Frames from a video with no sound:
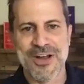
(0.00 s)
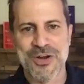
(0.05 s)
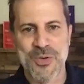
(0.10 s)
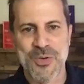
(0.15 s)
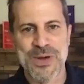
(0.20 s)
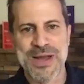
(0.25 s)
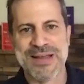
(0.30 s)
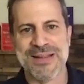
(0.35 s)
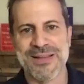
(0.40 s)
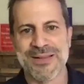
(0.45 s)

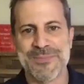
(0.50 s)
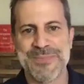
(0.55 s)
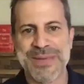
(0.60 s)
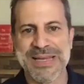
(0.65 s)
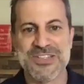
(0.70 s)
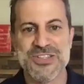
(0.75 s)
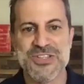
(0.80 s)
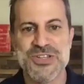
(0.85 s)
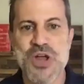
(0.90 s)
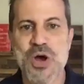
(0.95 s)
curriculum
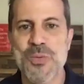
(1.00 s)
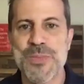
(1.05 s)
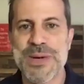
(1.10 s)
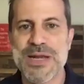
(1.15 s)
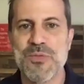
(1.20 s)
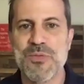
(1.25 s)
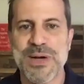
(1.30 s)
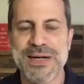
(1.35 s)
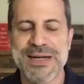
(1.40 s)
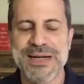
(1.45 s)
because
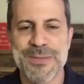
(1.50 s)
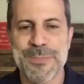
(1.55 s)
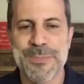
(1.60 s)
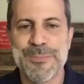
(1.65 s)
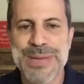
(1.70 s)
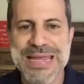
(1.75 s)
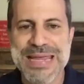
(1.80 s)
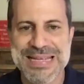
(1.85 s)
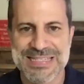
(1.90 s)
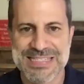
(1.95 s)
nobody wanted to
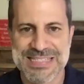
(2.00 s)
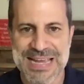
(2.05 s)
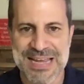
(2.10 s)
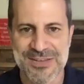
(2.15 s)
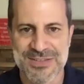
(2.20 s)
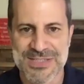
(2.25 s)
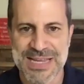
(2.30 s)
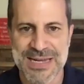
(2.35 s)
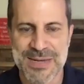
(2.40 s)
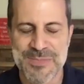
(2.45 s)
be in
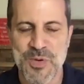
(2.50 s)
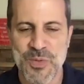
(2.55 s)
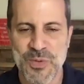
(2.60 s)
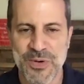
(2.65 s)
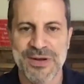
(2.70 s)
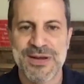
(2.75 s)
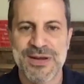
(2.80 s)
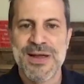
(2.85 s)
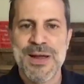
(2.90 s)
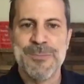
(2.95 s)
sales
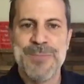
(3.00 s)
anymore.